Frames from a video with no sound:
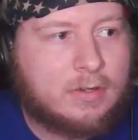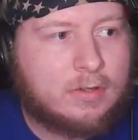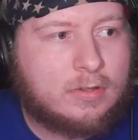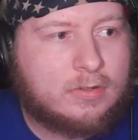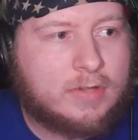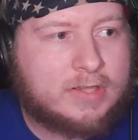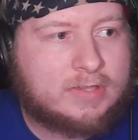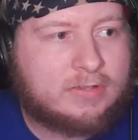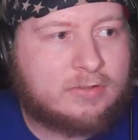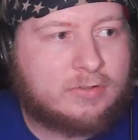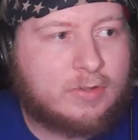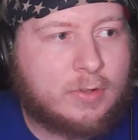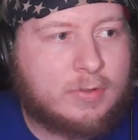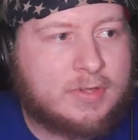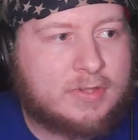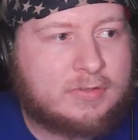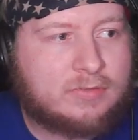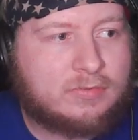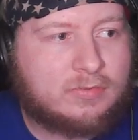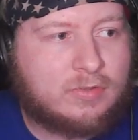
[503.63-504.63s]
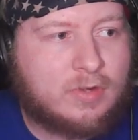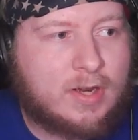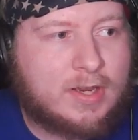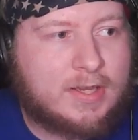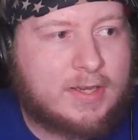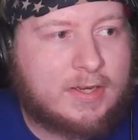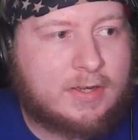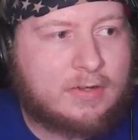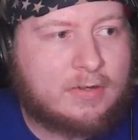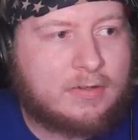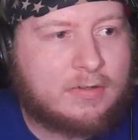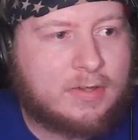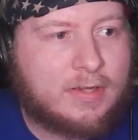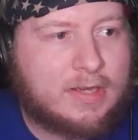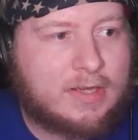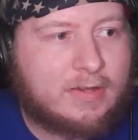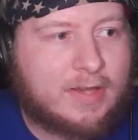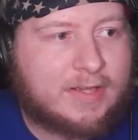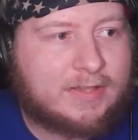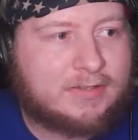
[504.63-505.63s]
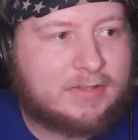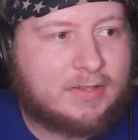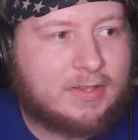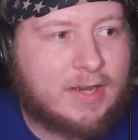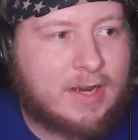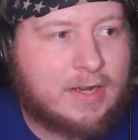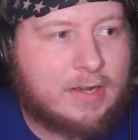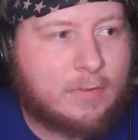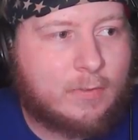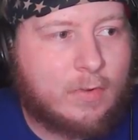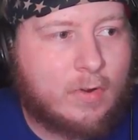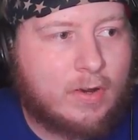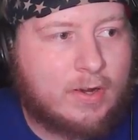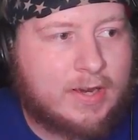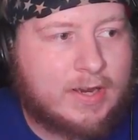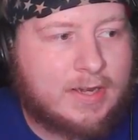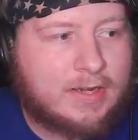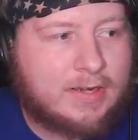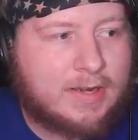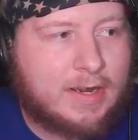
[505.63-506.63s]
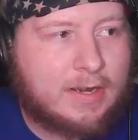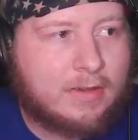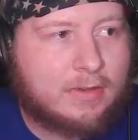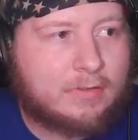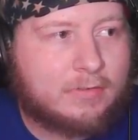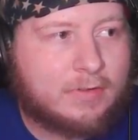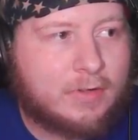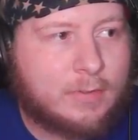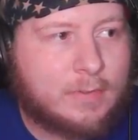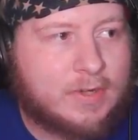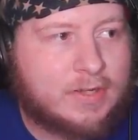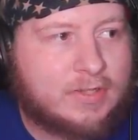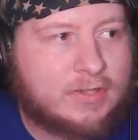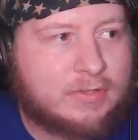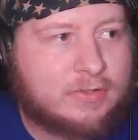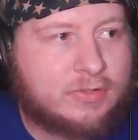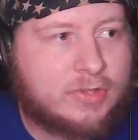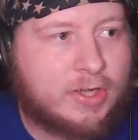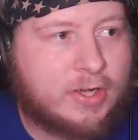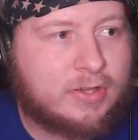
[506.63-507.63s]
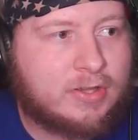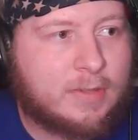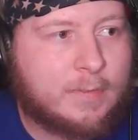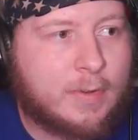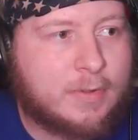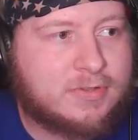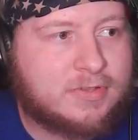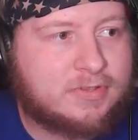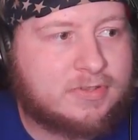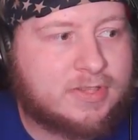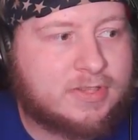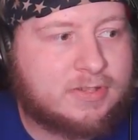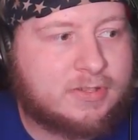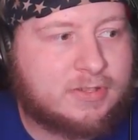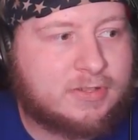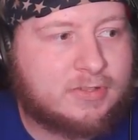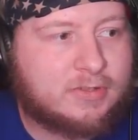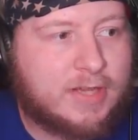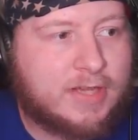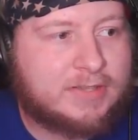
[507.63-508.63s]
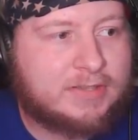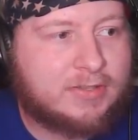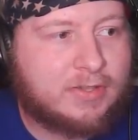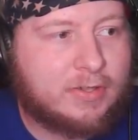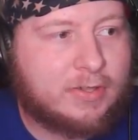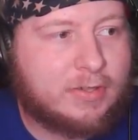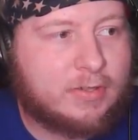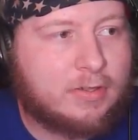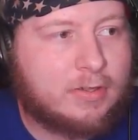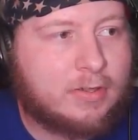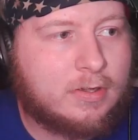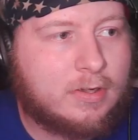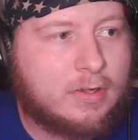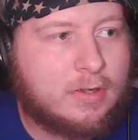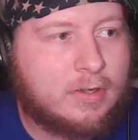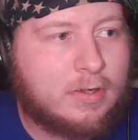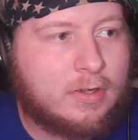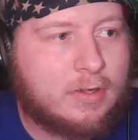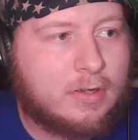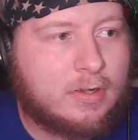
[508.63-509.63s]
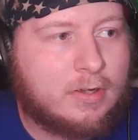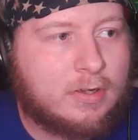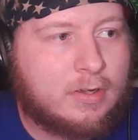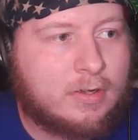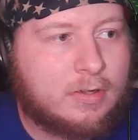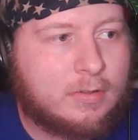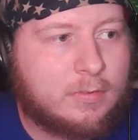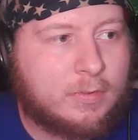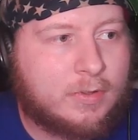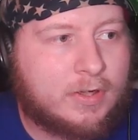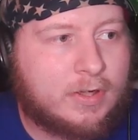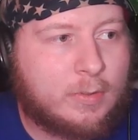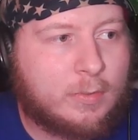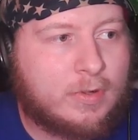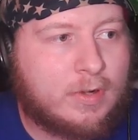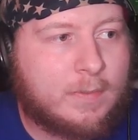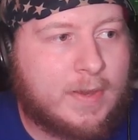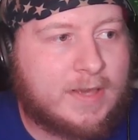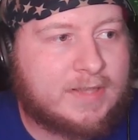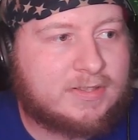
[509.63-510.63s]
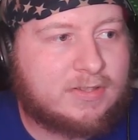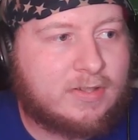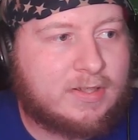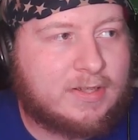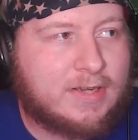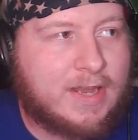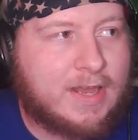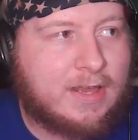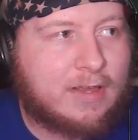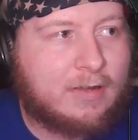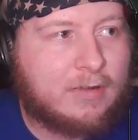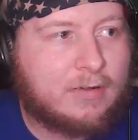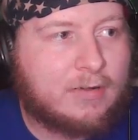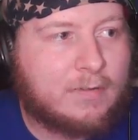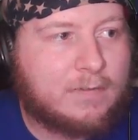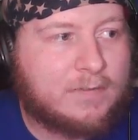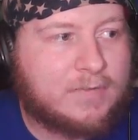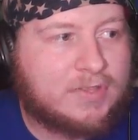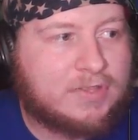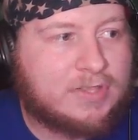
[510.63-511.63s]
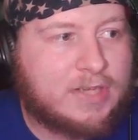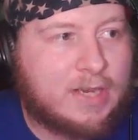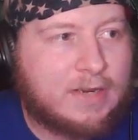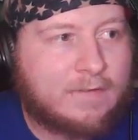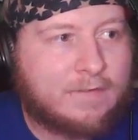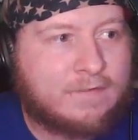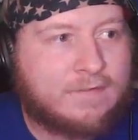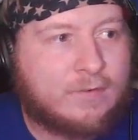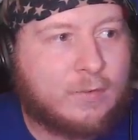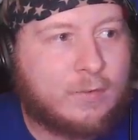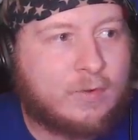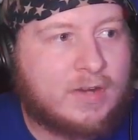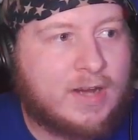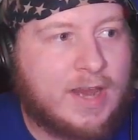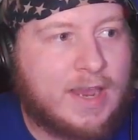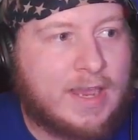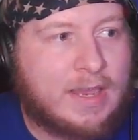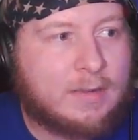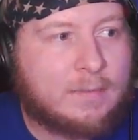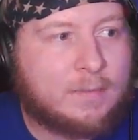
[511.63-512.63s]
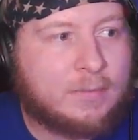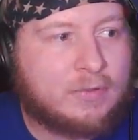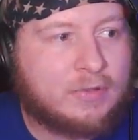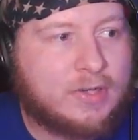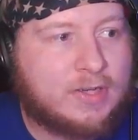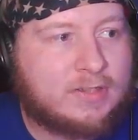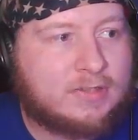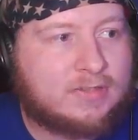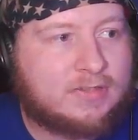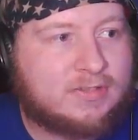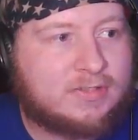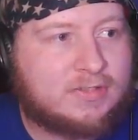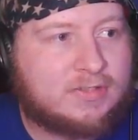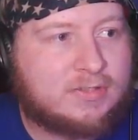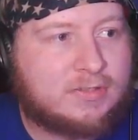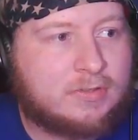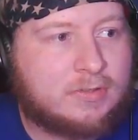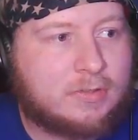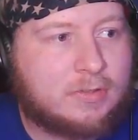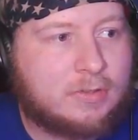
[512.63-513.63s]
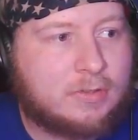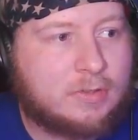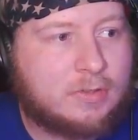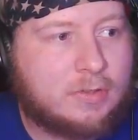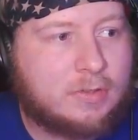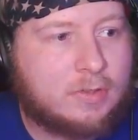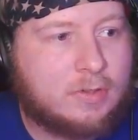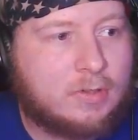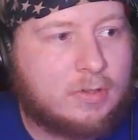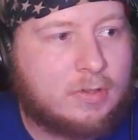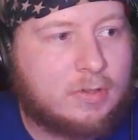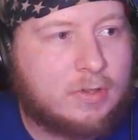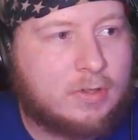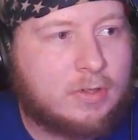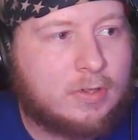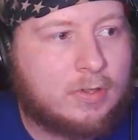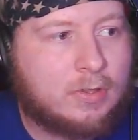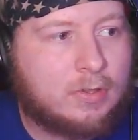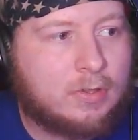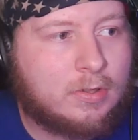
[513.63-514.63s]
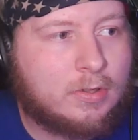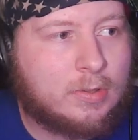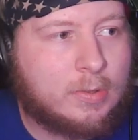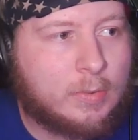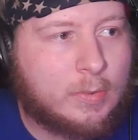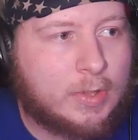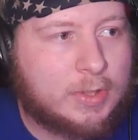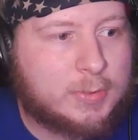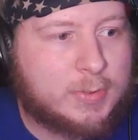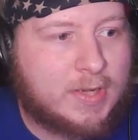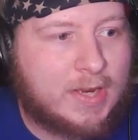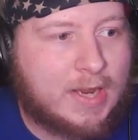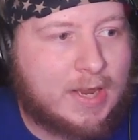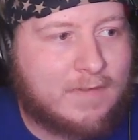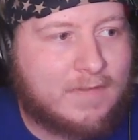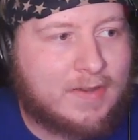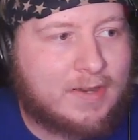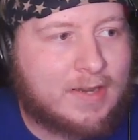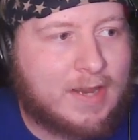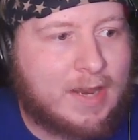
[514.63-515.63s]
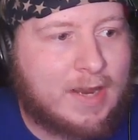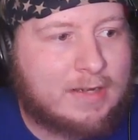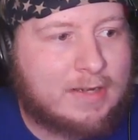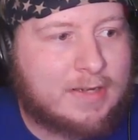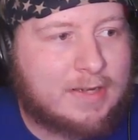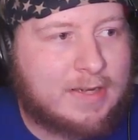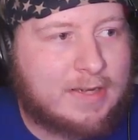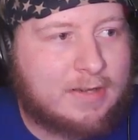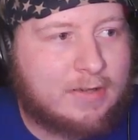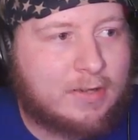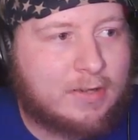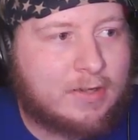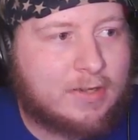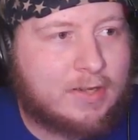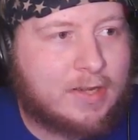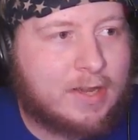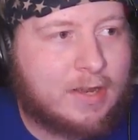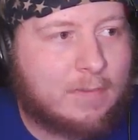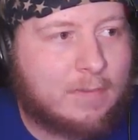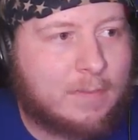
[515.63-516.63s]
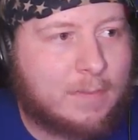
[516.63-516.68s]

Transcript: Let's throw this right here. It likes to kind of walk in and out of the room. It just triggered the motion sensor, so that's good. We're going to want to basically now check for handprints, which we haven't gotten any luck yet.